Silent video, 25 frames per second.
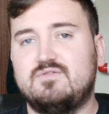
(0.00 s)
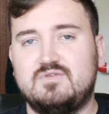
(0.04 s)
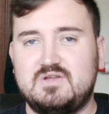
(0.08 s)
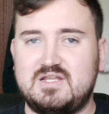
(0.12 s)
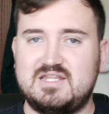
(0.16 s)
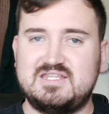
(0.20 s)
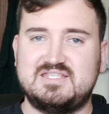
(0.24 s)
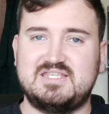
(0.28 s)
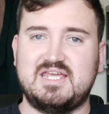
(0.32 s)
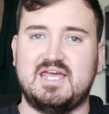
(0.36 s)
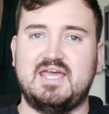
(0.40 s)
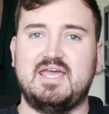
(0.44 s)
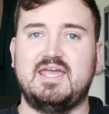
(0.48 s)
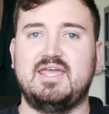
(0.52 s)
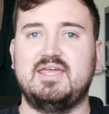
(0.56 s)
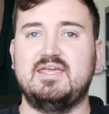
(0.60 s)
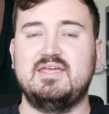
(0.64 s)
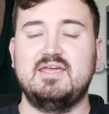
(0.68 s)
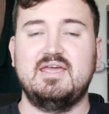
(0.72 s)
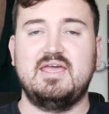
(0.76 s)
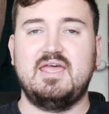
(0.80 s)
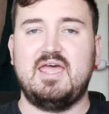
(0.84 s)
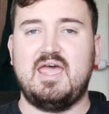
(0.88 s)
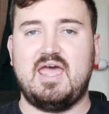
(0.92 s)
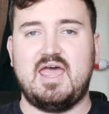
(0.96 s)
for the day
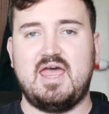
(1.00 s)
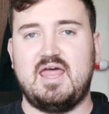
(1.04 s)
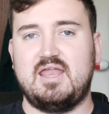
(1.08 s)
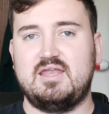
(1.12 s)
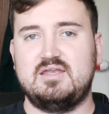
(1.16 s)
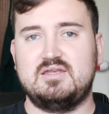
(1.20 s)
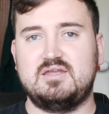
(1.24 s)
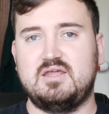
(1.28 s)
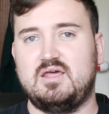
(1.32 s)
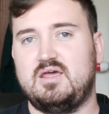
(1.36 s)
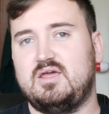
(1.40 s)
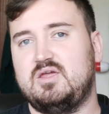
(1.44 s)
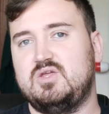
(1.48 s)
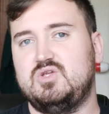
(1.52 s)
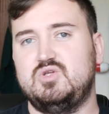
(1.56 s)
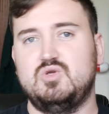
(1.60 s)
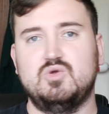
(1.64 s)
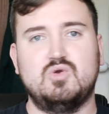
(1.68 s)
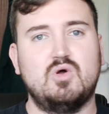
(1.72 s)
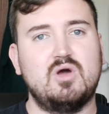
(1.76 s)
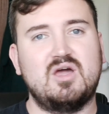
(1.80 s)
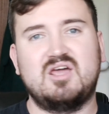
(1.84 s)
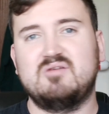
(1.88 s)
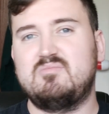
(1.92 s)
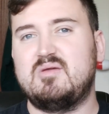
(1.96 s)
and
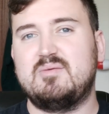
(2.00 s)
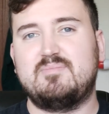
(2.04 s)
you're not going to